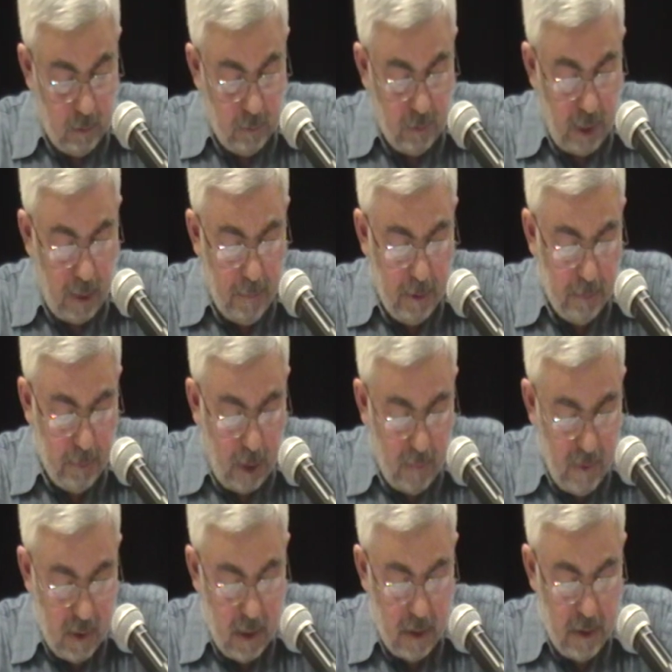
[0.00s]
Rapid
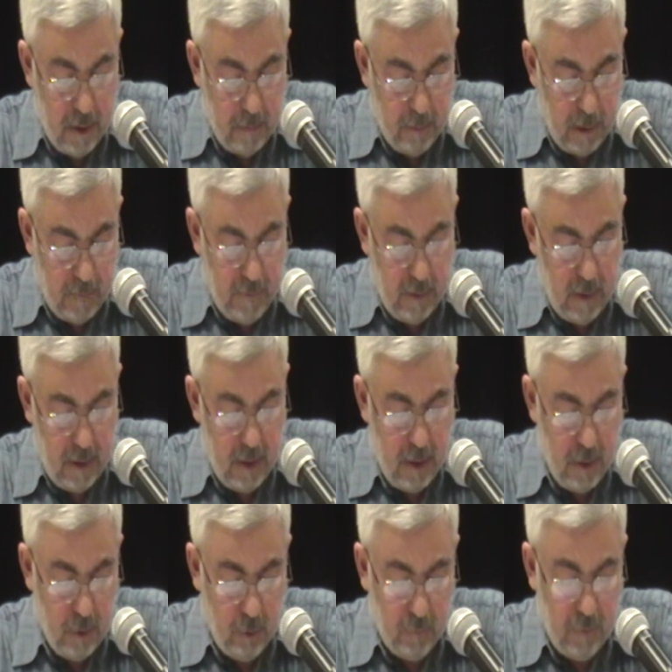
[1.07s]

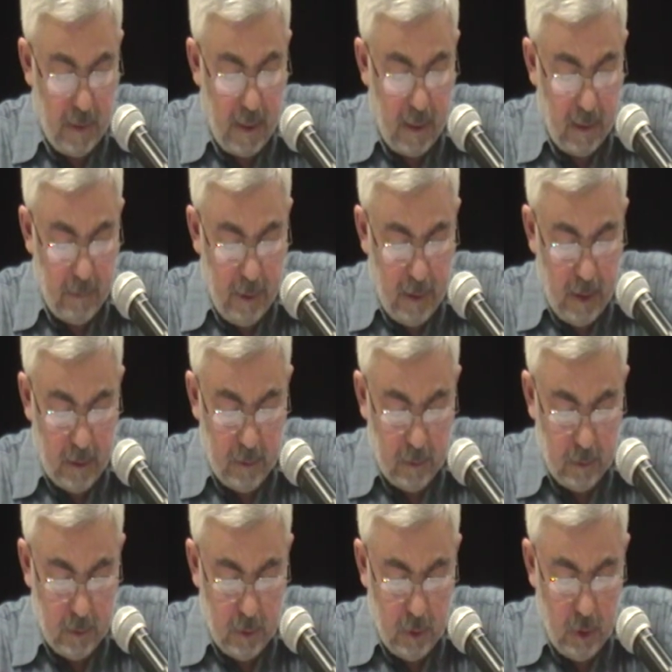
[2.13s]
privatization of land
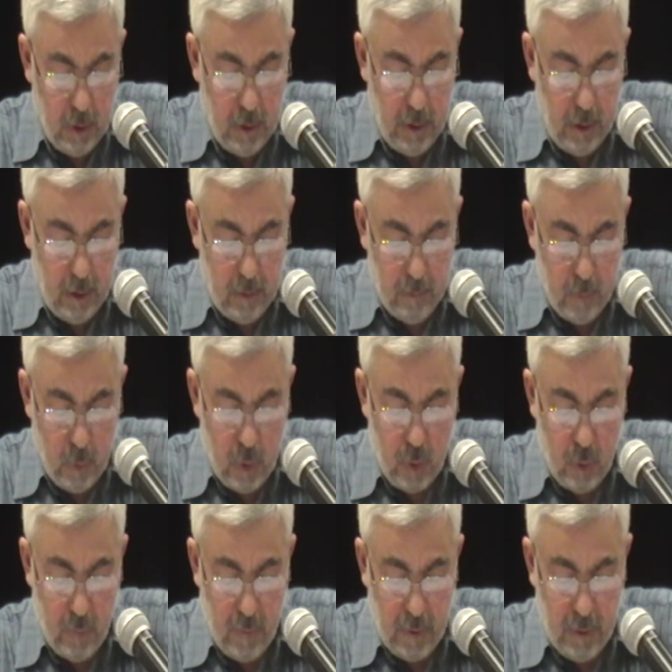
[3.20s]
began early in
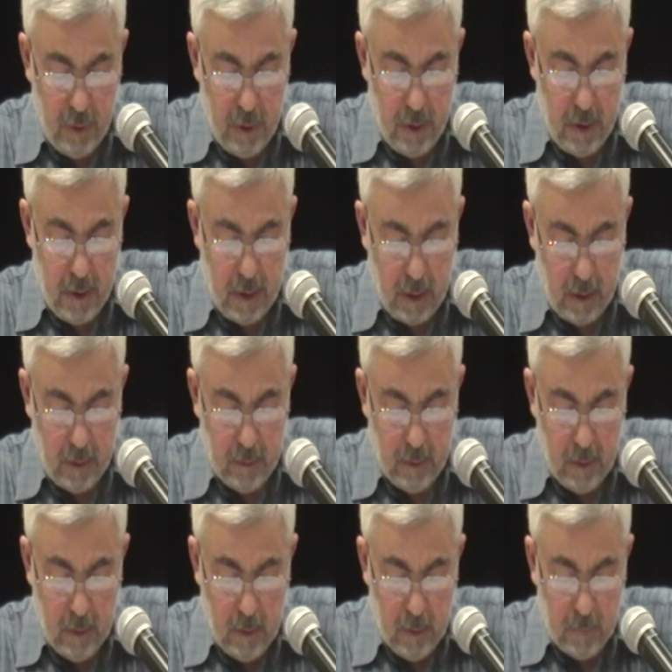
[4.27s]
post-Soviet years, and
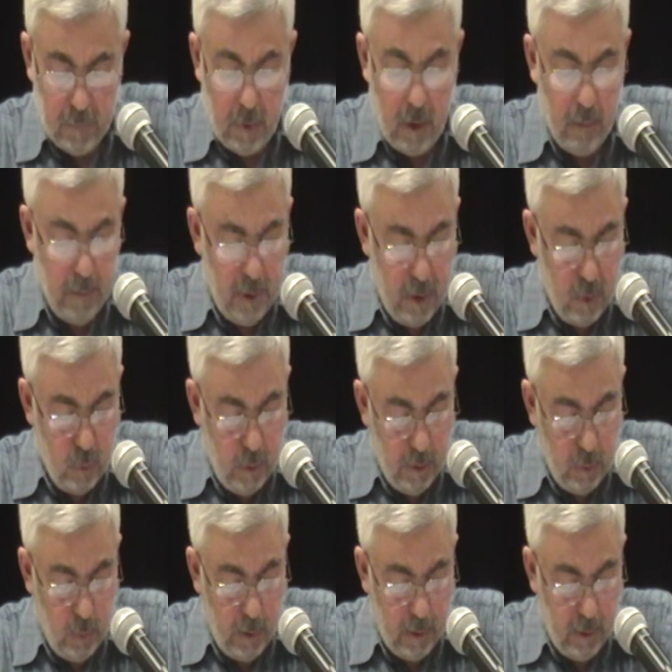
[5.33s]
farmers were
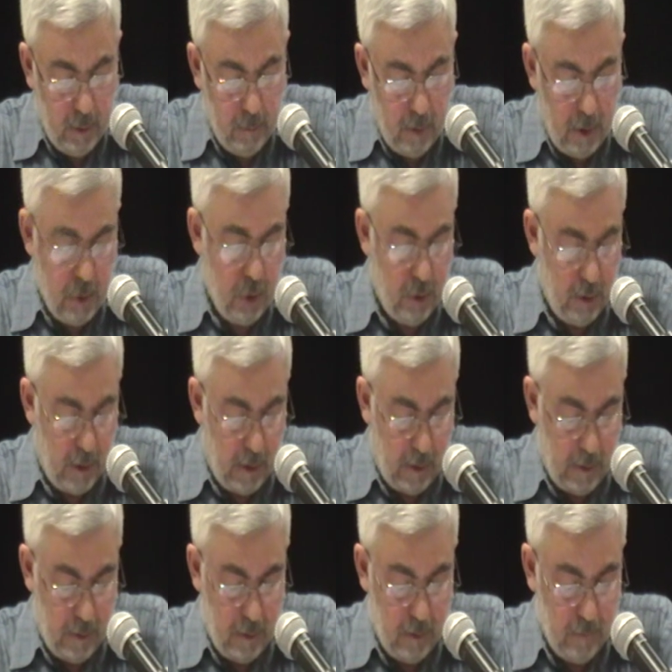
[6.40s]
quickly
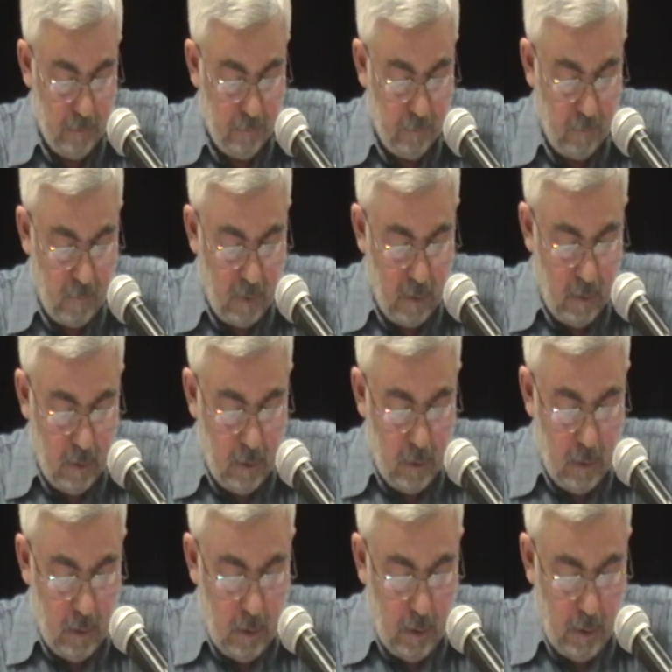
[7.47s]
marginalized.
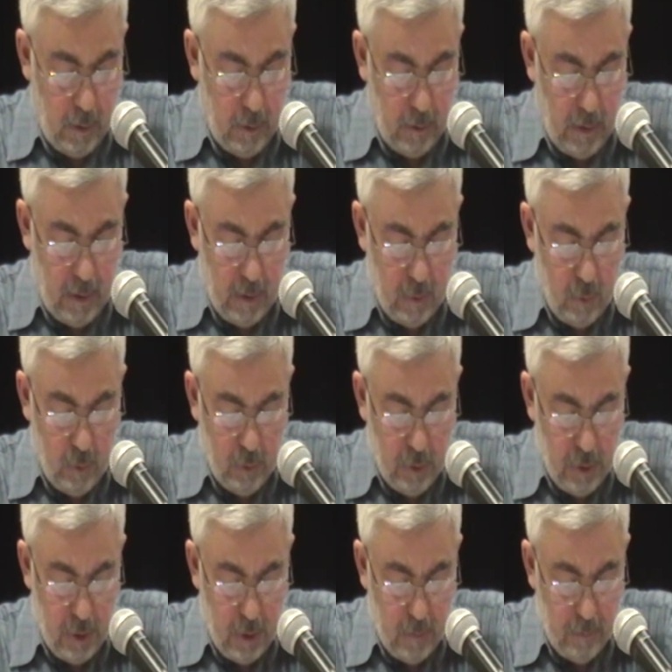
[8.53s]
And land
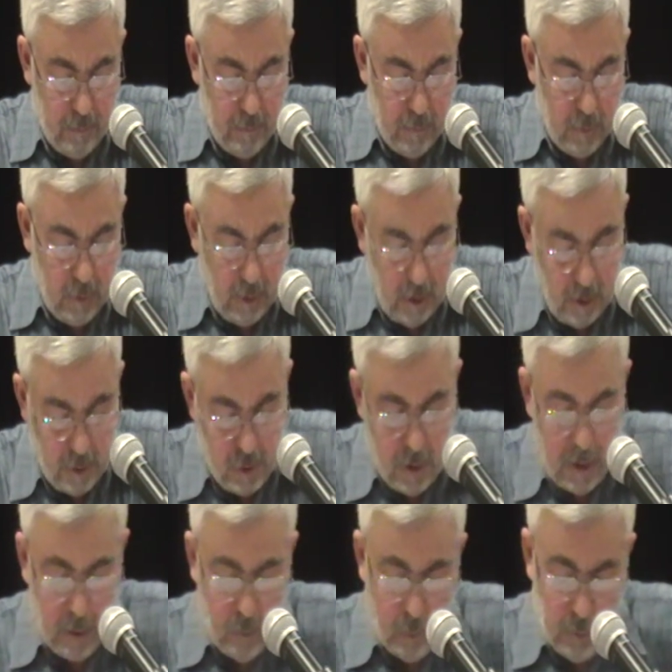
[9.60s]
ownership, large
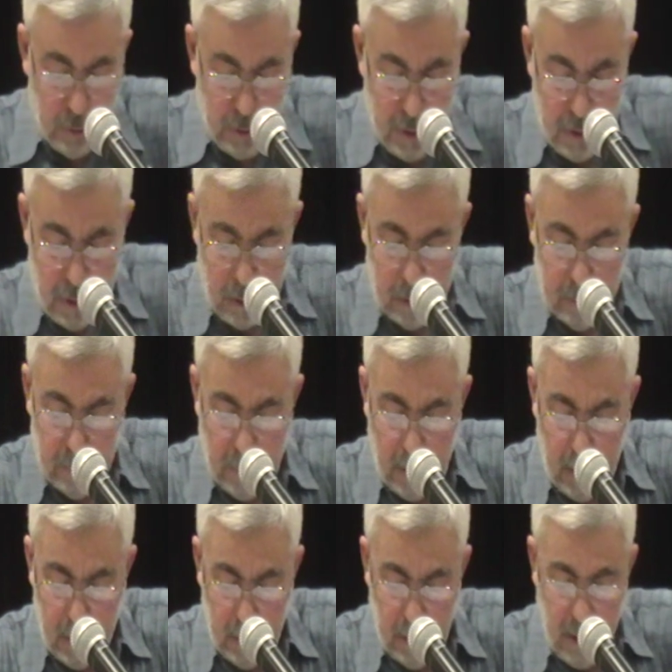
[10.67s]
landowners
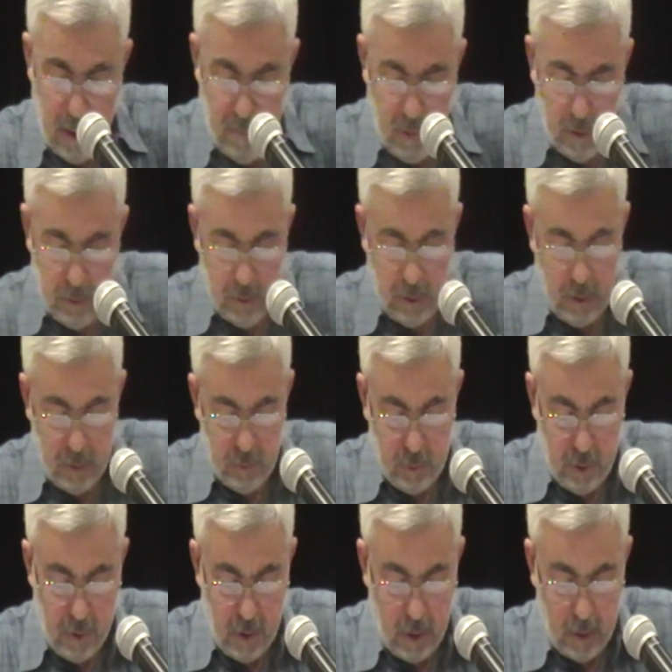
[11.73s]
leaving the
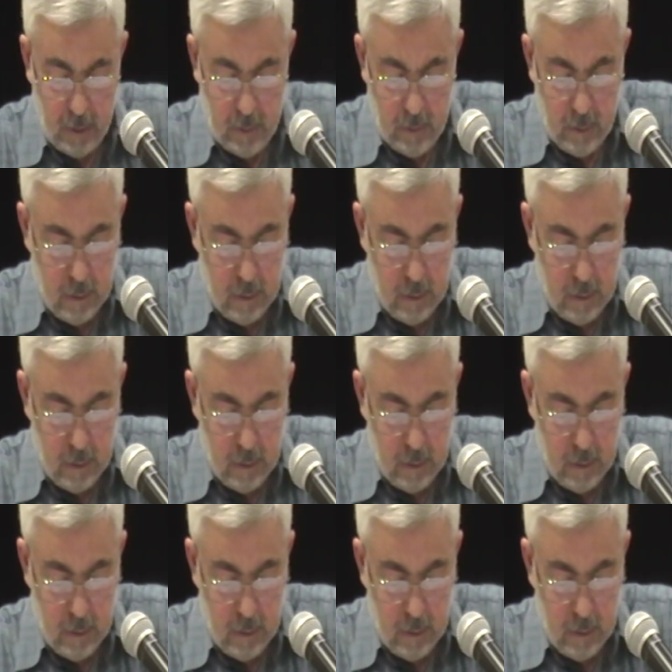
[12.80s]
countryside,